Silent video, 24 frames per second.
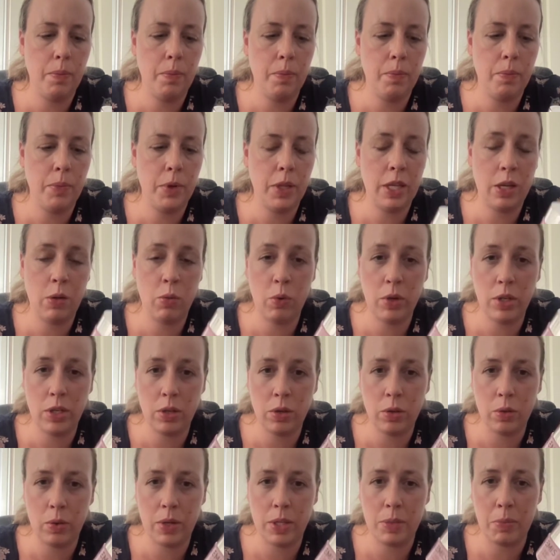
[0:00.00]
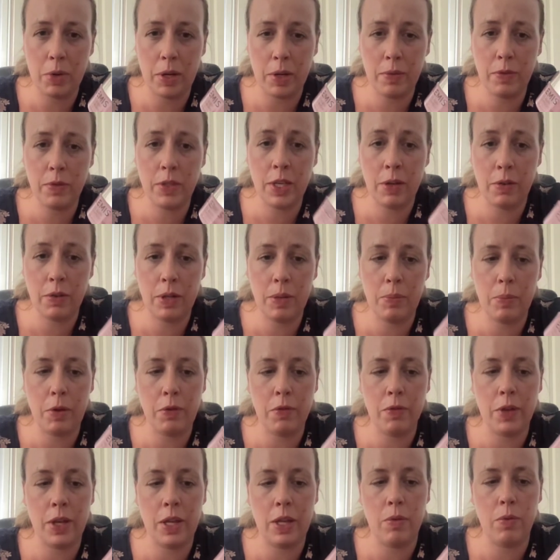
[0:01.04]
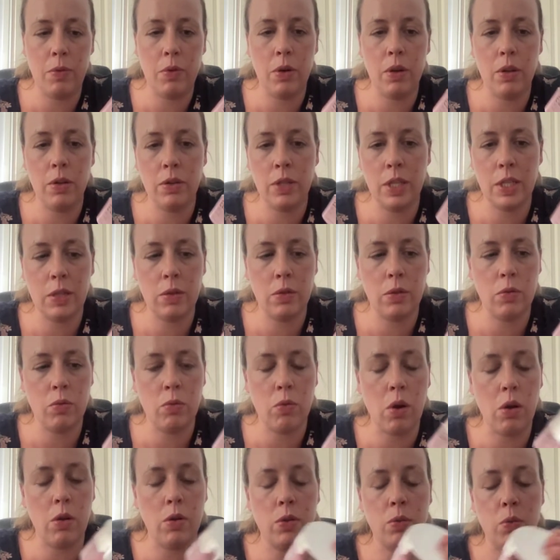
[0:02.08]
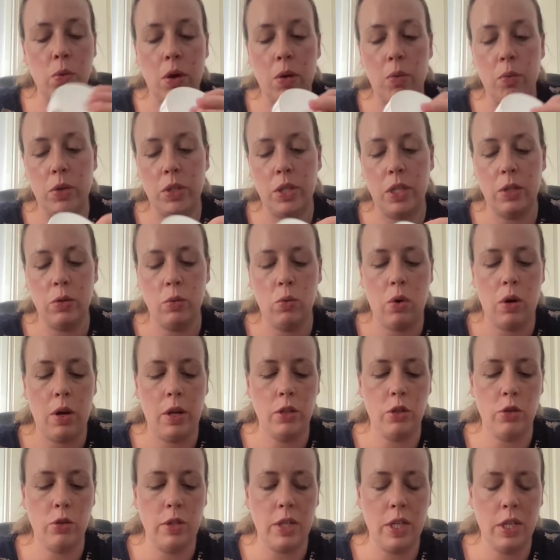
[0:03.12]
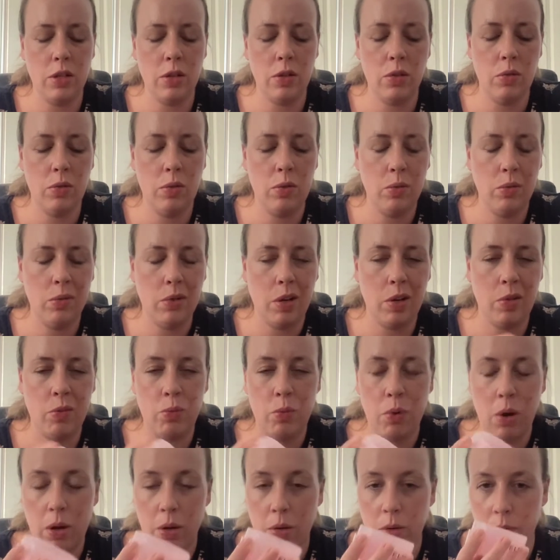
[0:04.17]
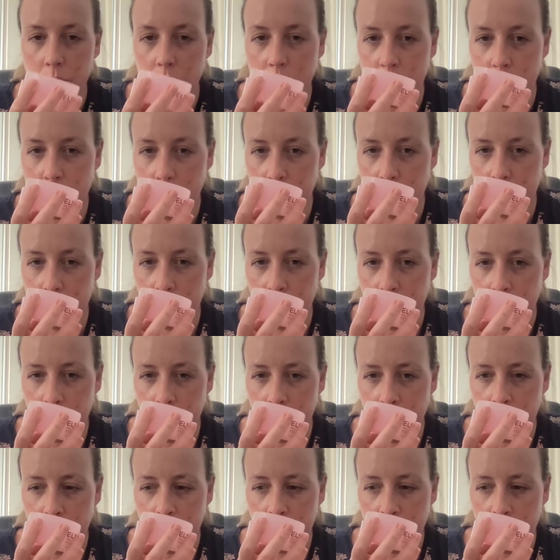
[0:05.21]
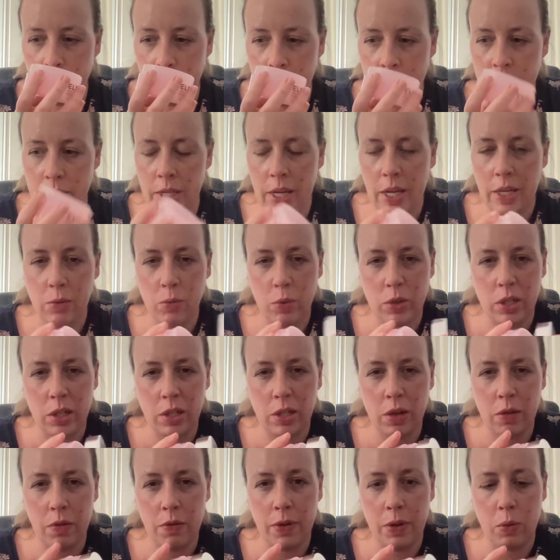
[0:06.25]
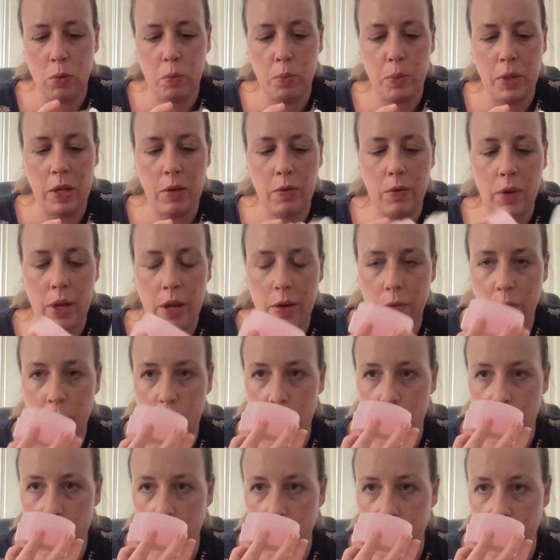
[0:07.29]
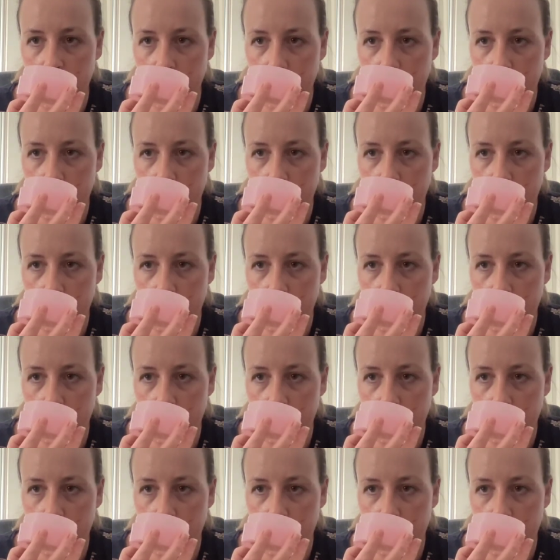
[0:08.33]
But the original is definitely my favourite. This is a rose one, which is quite a traditional kind of rose scent, which I don't think will be for everyone.